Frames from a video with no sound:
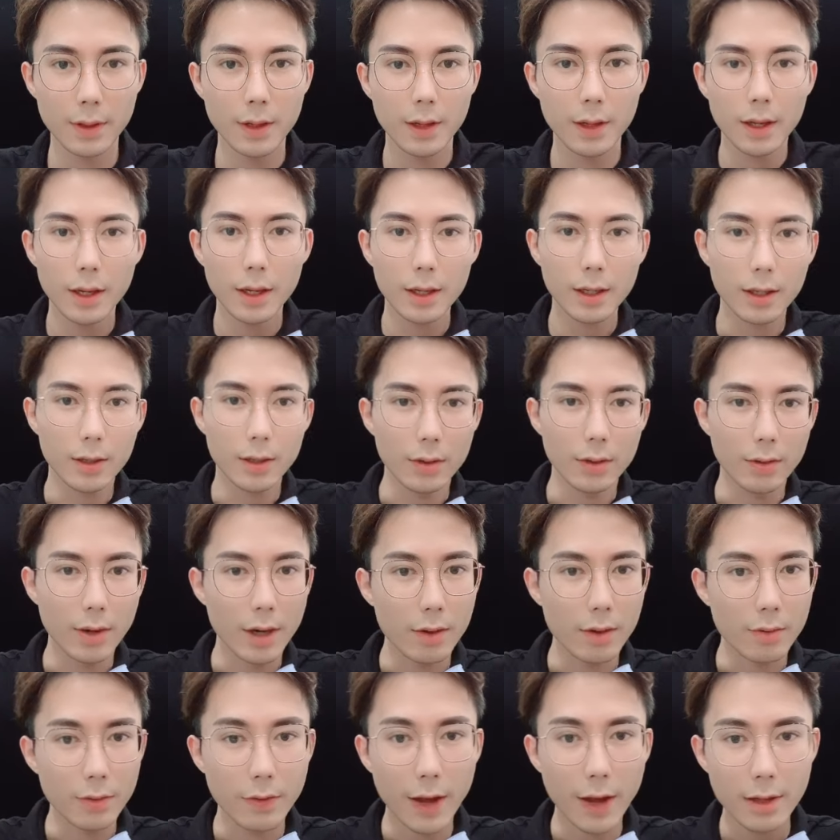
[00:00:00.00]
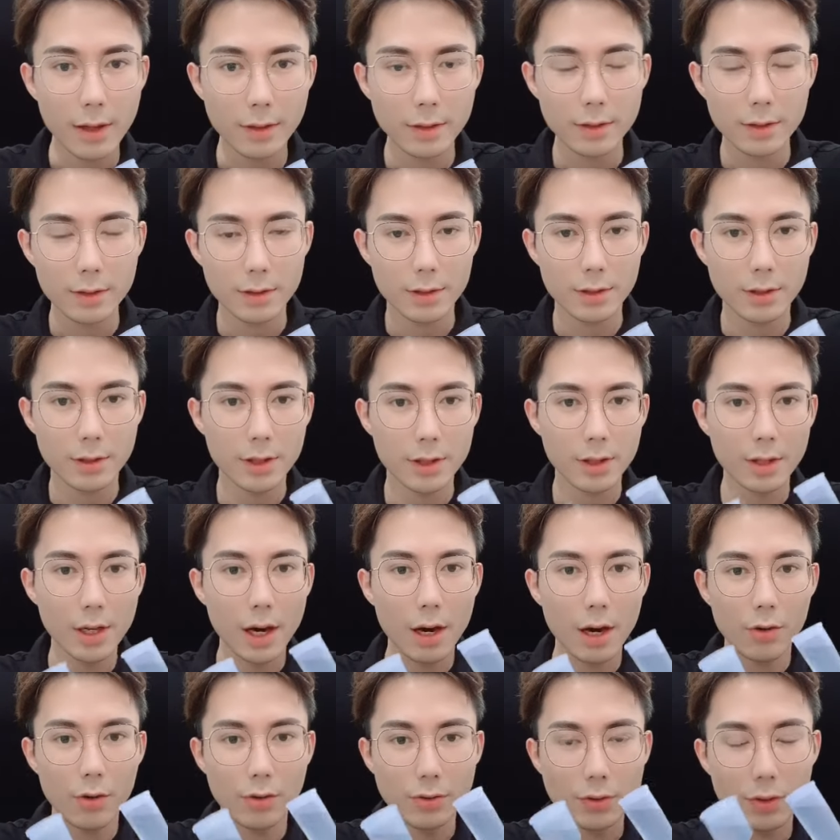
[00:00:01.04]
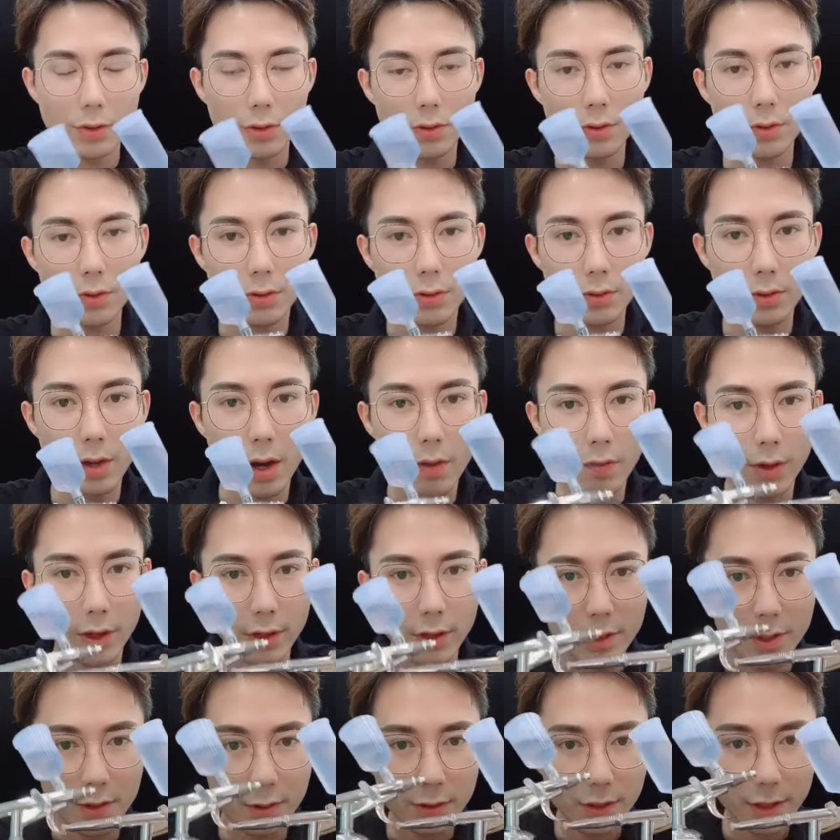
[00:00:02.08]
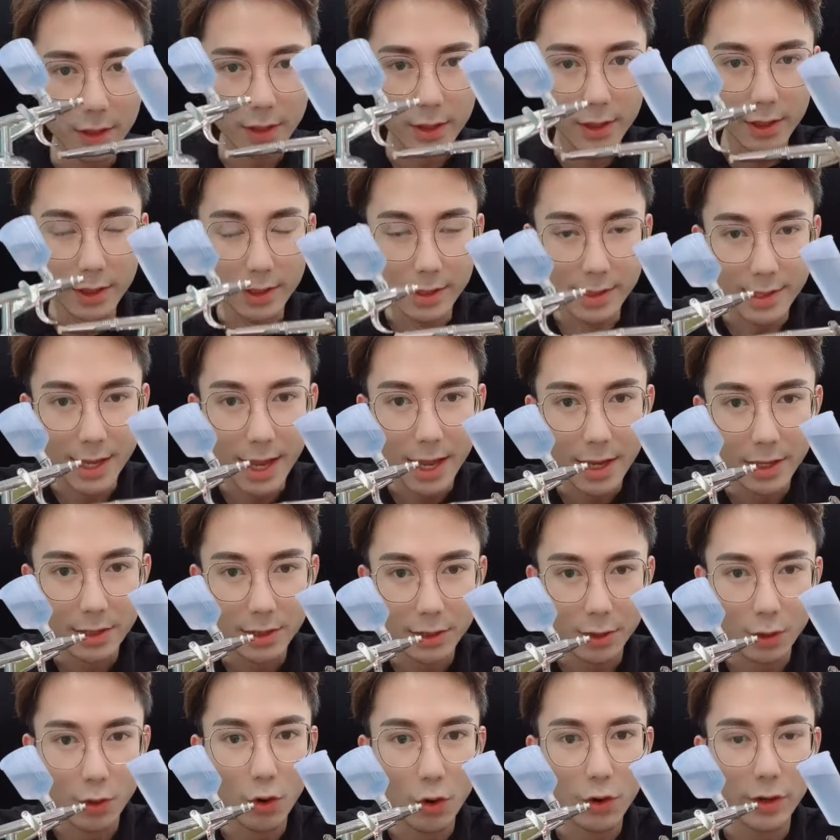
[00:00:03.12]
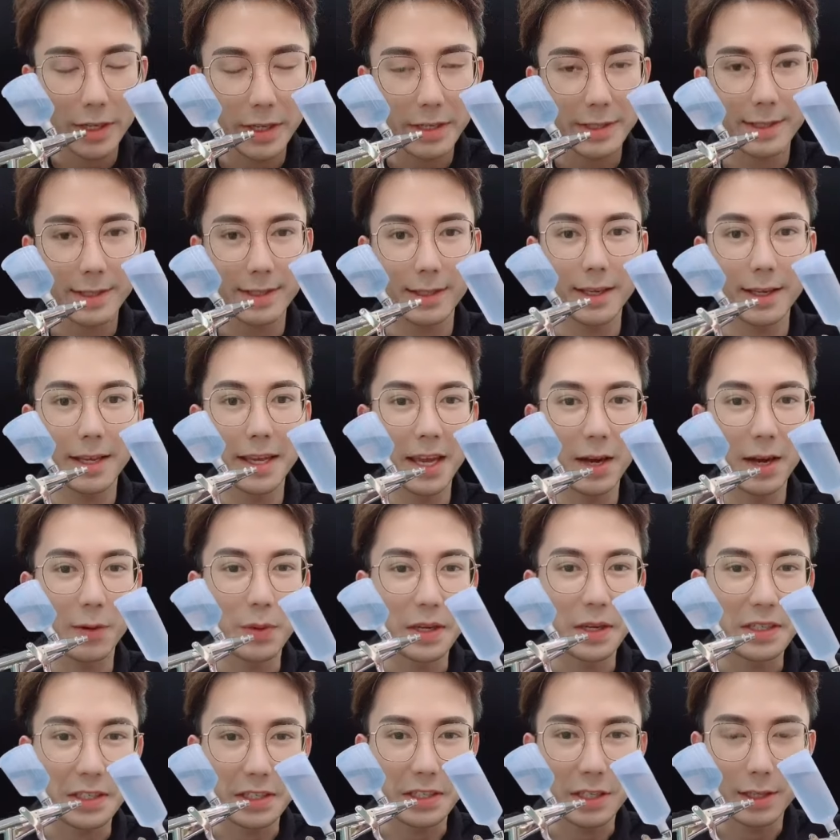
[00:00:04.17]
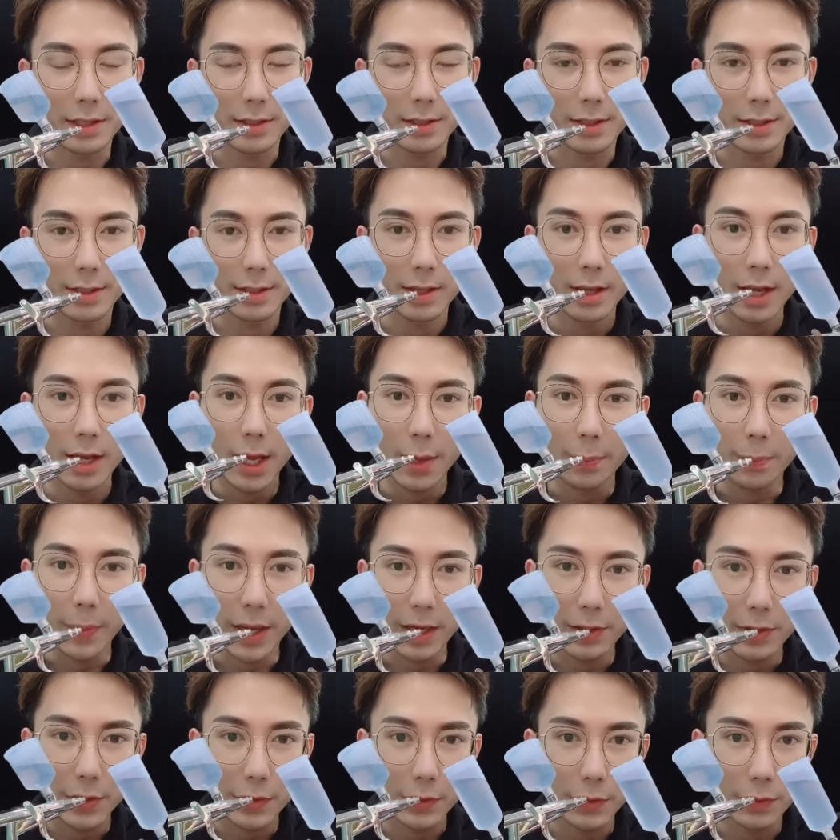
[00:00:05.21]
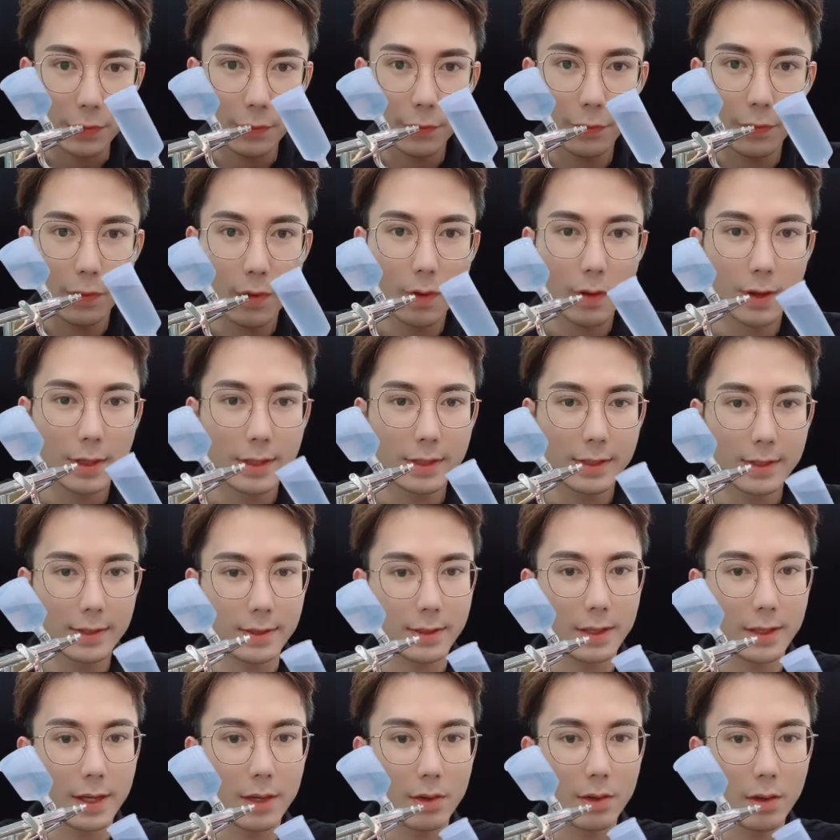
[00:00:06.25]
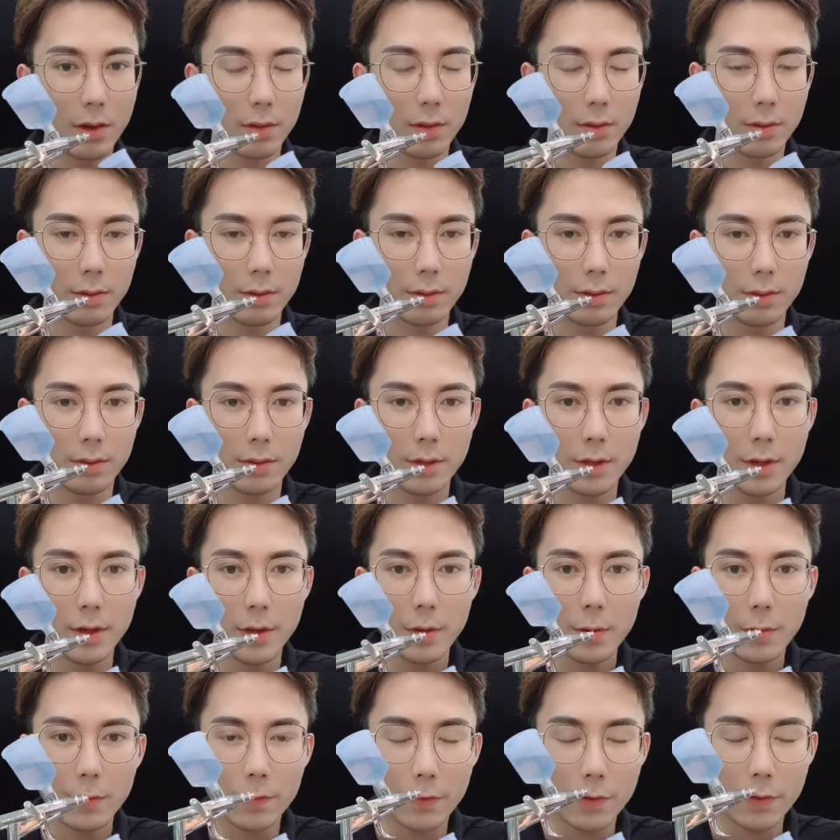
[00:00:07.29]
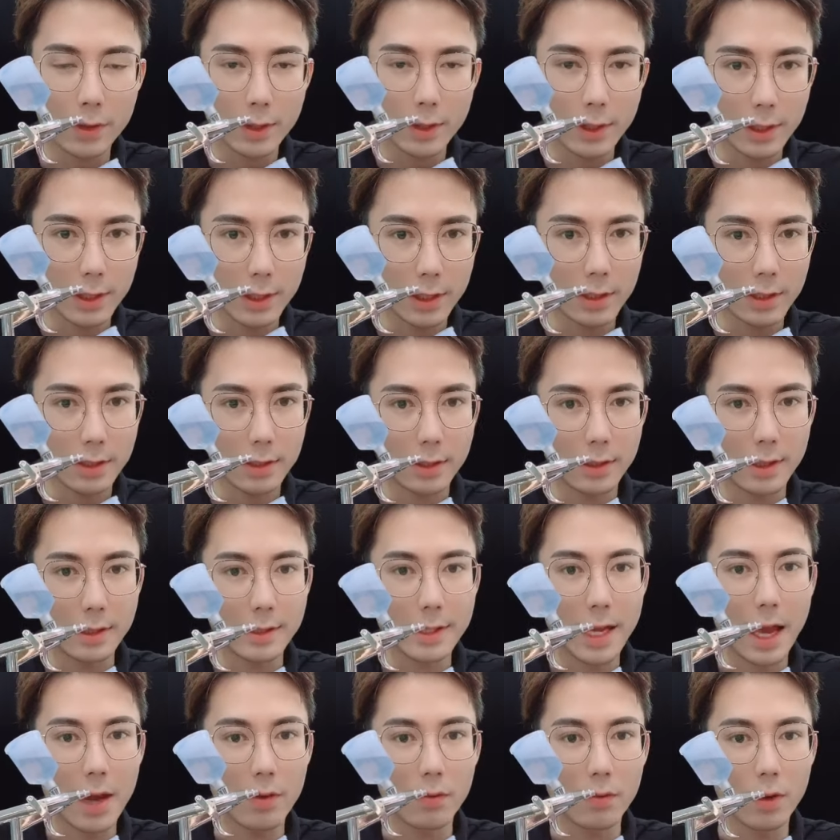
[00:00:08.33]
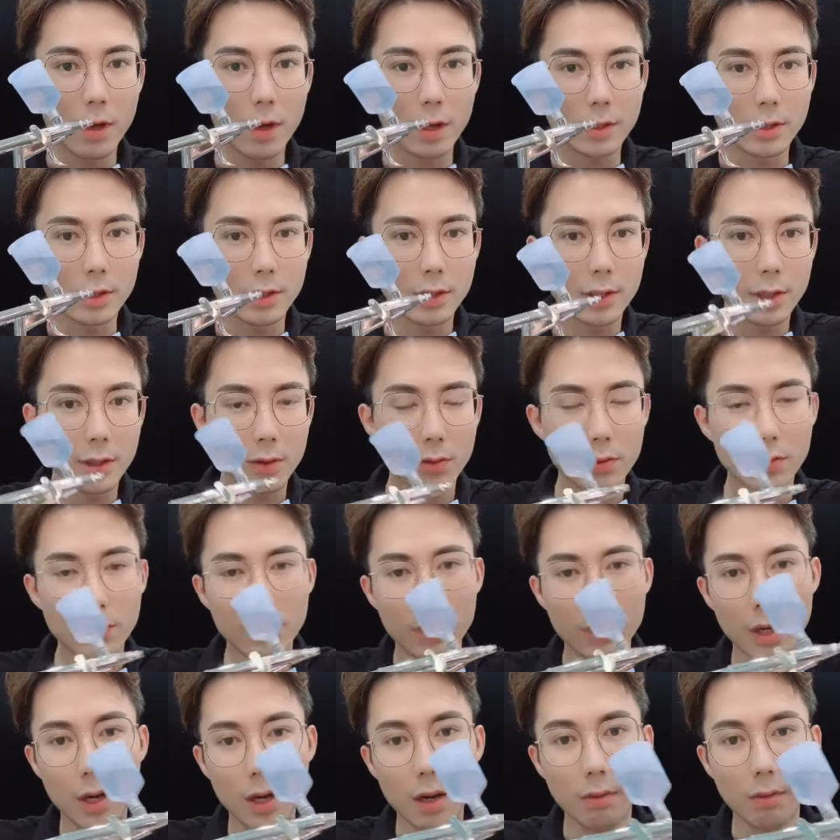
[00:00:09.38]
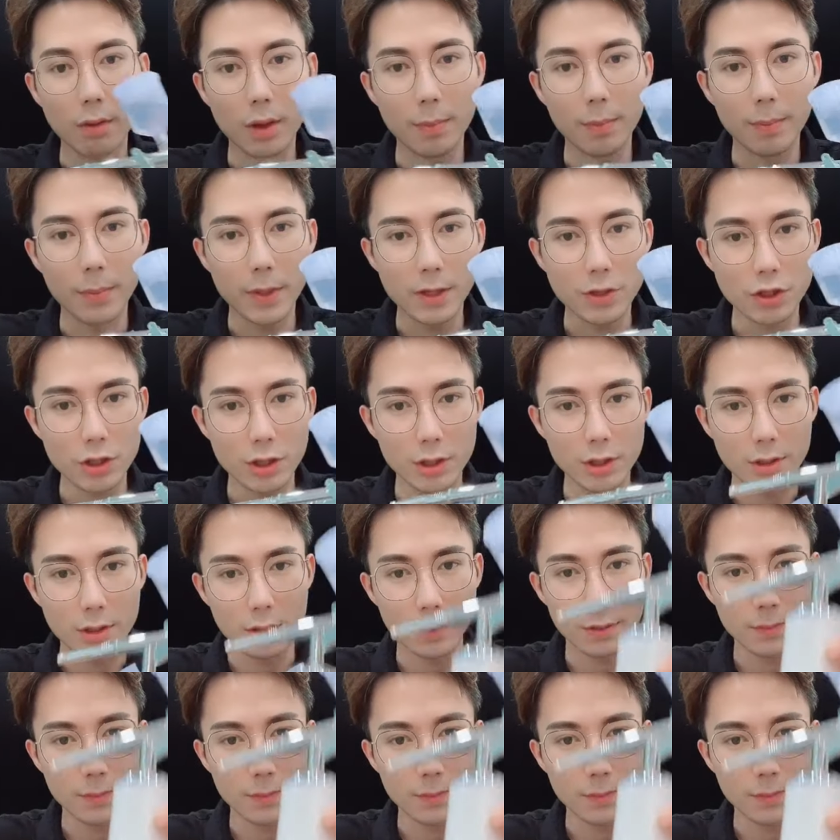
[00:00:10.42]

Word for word: Hello everyone, today I introduce you our newly designed Cordless airbrush kit, made 240. Firstly, let's have a detailed look of the machine.